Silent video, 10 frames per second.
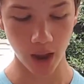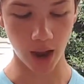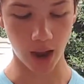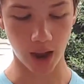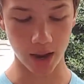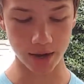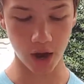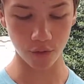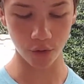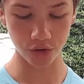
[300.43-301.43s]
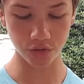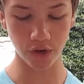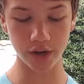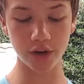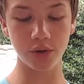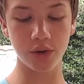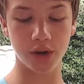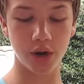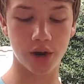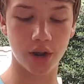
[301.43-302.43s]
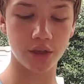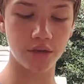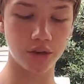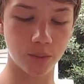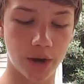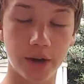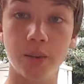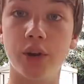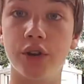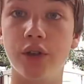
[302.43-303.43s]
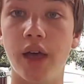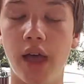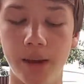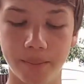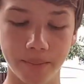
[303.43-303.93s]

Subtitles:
Now, of course, if I did do it in here, another reason why I didn't want to do that